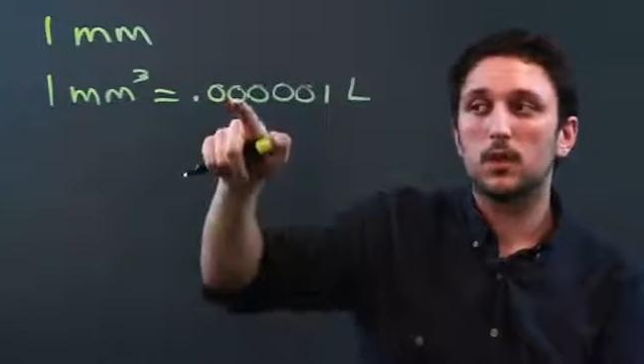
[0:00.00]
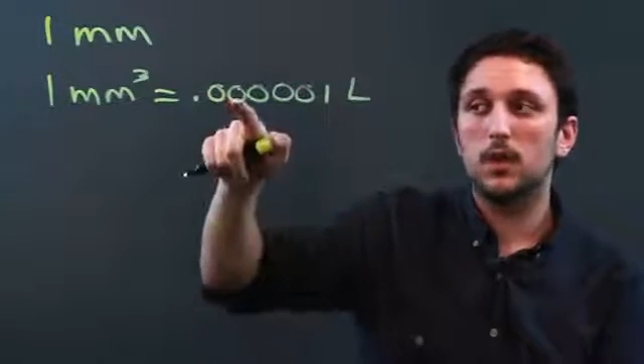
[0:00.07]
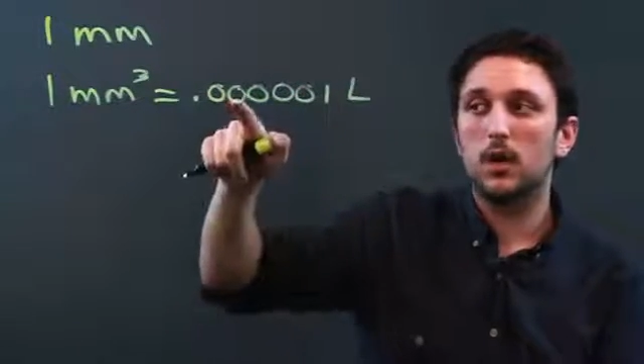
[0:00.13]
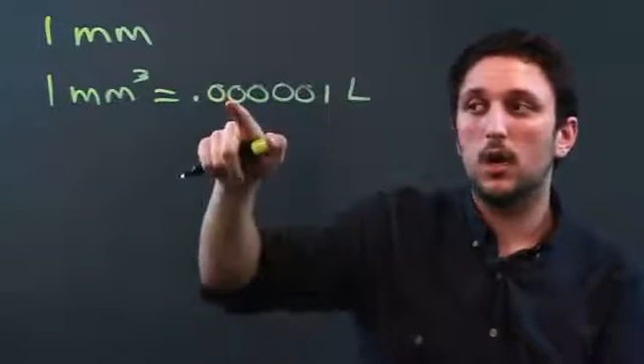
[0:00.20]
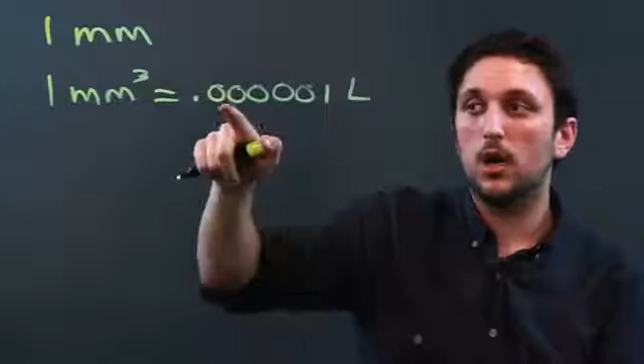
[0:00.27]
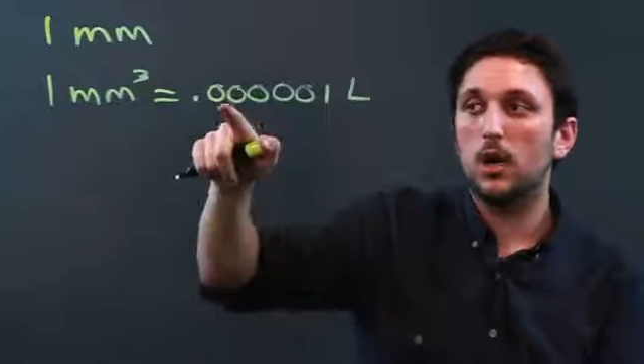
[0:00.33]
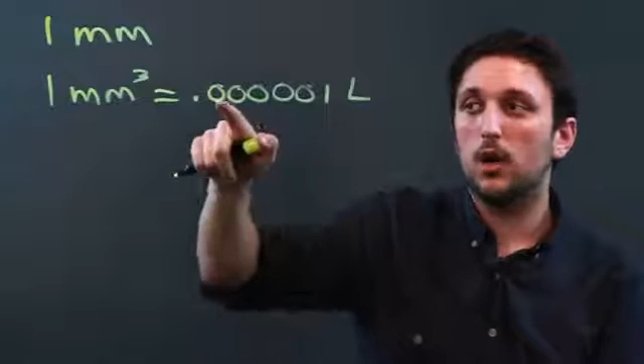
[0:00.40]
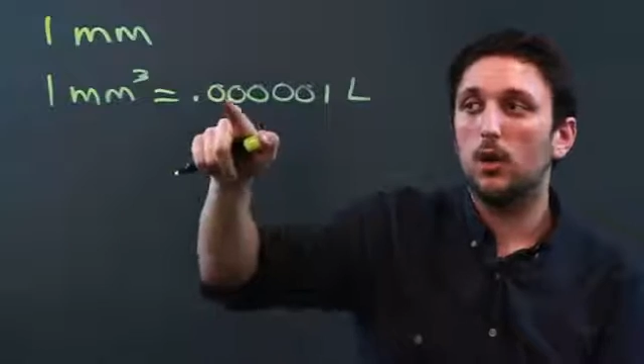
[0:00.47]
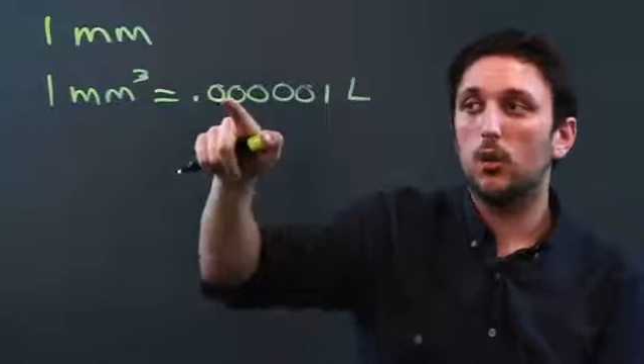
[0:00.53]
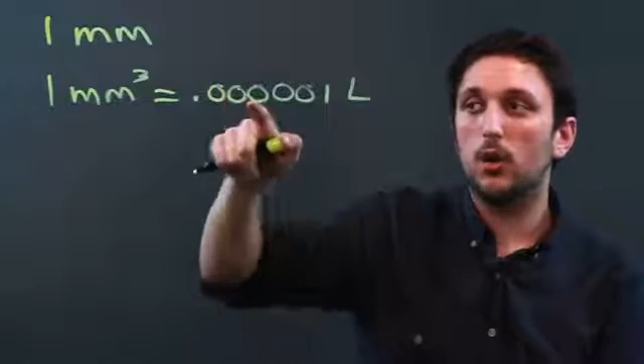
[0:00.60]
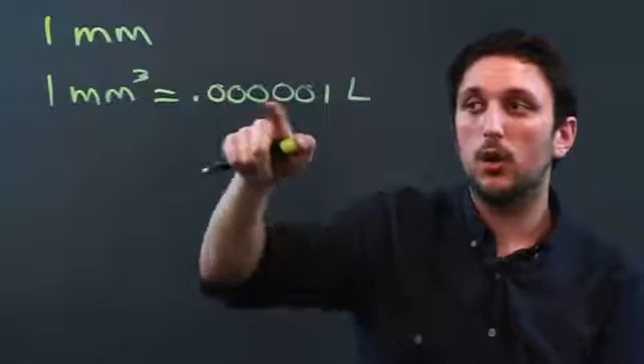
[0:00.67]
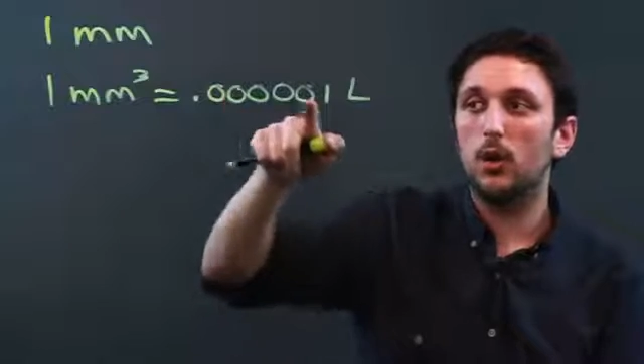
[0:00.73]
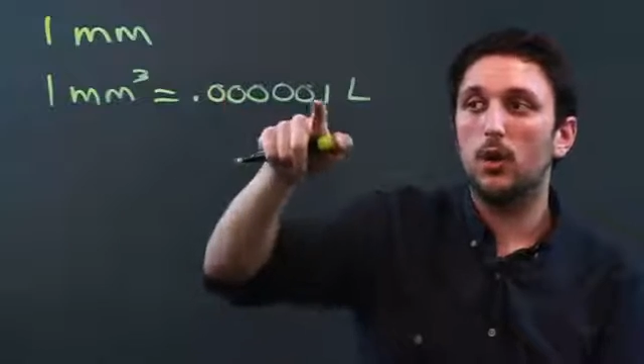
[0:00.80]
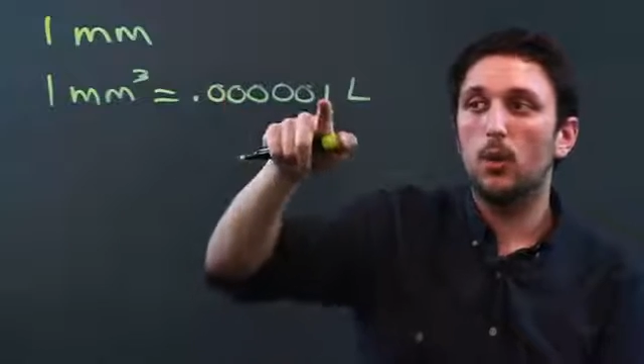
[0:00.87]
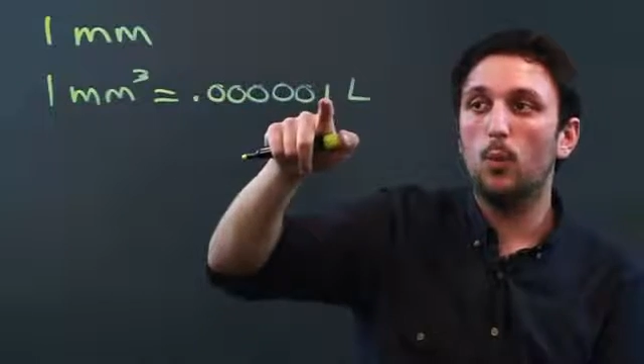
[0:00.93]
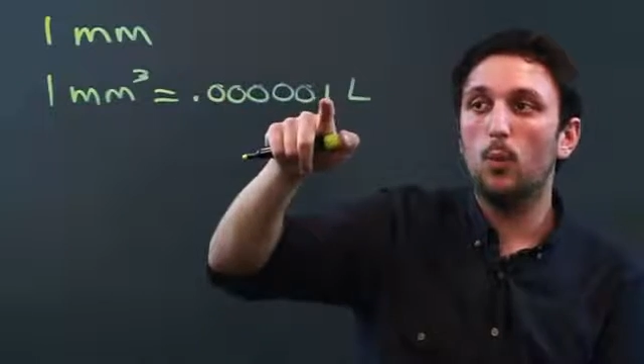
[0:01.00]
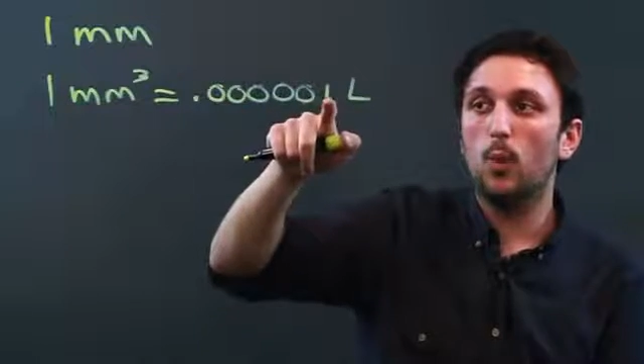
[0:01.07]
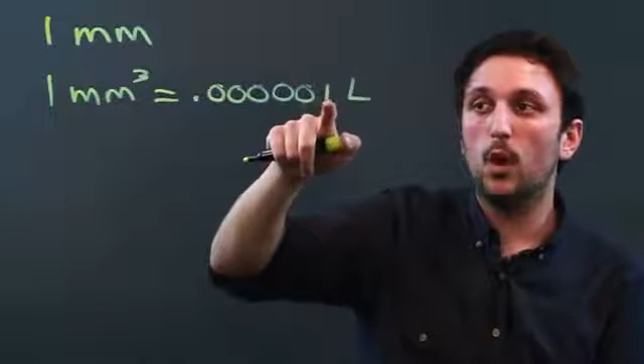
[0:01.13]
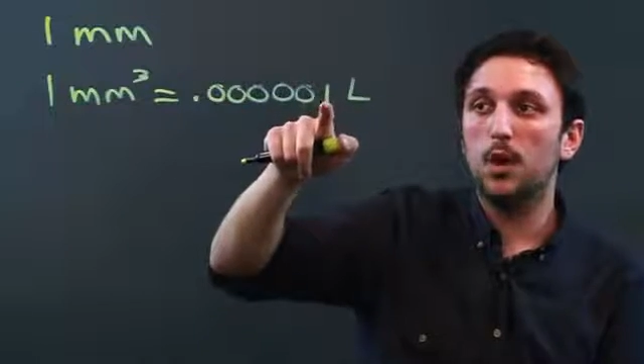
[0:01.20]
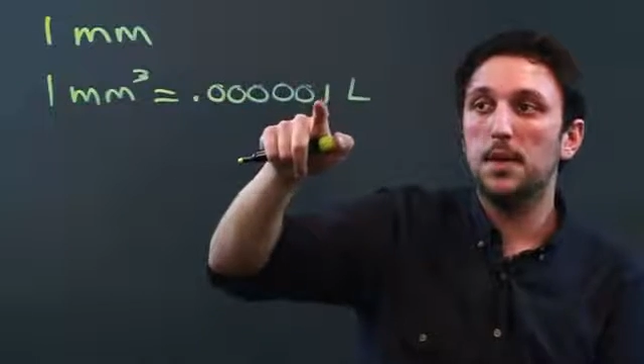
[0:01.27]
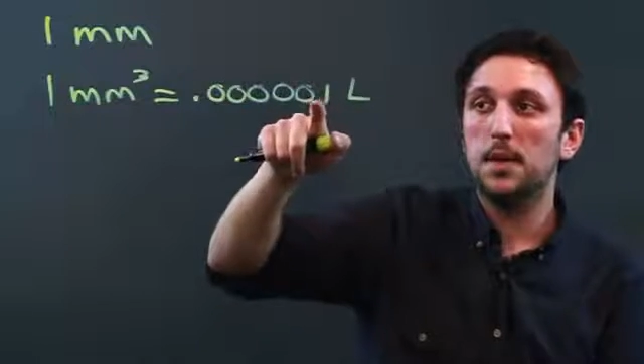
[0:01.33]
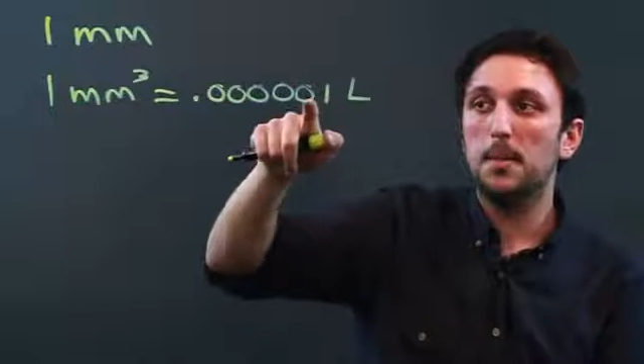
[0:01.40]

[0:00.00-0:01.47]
uh, or one